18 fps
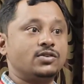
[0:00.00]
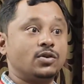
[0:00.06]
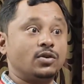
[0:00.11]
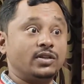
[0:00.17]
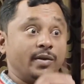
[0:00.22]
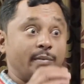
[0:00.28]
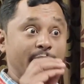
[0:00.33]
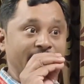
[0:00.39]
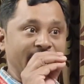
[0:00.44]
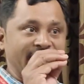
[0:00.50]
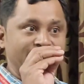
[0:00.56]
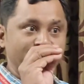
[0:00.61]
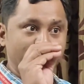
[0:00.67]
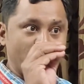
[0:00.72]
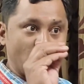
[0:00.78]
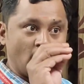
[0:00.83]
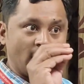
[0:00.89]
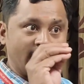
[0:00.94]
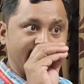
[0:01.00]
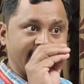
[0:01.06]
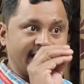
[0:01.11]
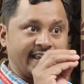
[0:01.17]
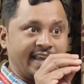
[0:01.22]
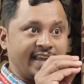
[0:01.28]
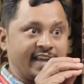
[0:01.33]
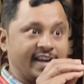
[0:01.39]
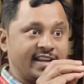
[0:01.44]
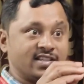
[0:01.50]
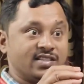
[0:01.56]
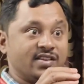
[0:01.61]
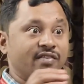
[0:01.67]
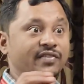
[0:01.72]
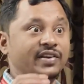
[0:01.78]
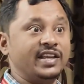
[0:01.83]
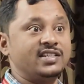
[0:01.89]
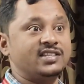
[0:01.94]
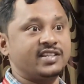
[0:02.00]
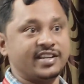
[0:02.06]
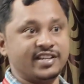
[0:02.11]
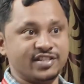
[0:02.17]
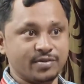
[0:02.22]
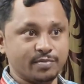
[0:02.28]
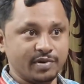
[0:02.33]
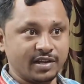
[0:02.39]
So the main point here is the wastage,